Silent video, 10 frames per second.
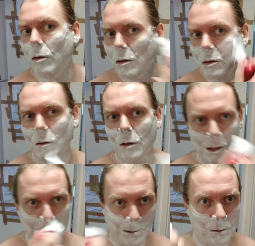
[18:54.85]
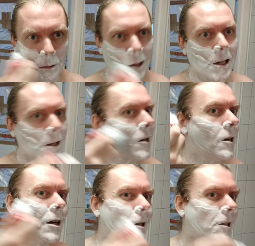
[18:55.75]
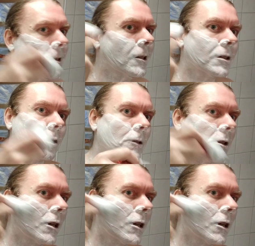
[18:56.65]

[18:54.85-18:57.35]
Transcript: doing it this way has its